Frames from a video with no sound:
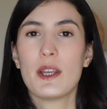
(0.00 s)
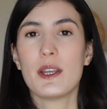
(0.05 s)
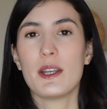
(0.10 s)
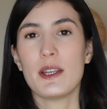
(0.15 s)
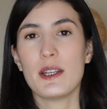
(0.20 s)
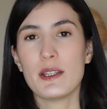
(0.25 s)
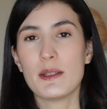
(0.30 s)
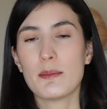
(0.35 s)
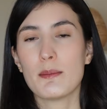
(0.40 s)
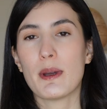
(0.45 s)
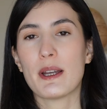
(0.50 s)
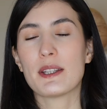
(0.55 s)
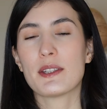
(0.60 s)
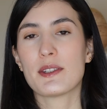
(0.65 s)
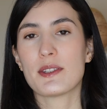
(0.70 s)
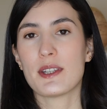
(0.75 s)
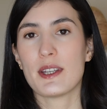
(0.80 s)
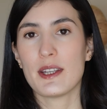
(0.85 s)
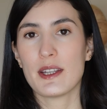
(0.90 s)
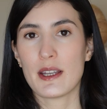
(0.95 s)
it might
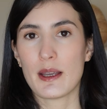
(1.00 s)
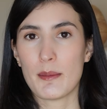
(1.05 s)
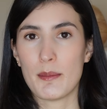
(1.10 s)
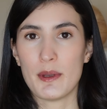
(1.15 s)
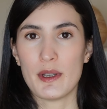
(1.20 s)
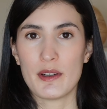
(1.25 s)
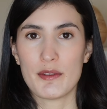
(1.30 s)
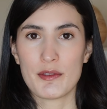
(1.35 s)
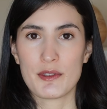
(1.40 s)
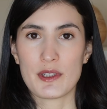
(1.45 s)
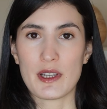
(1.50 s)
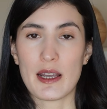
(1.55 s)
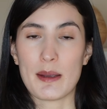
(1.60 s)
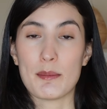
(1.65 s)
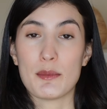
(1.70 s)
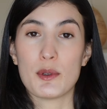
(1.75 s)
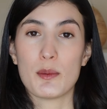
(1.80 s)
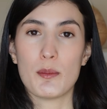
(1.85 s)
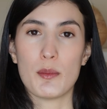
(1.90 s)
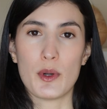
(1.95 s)
take a bit of
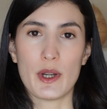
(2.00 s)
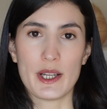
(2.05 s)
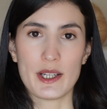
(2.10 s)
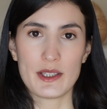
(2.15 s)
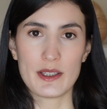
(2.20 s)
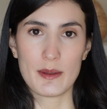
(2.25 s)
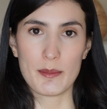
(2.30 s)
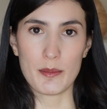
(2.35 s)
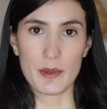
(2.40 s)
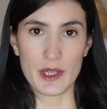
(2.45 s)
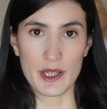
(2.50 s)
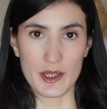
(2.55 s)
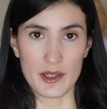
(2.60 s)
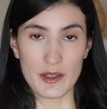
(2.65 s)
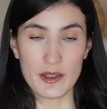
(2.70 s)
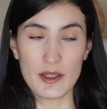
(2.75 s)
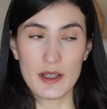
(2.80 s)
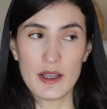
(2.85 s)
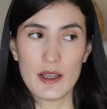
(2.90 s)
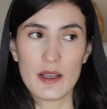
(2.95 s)
time to break them in,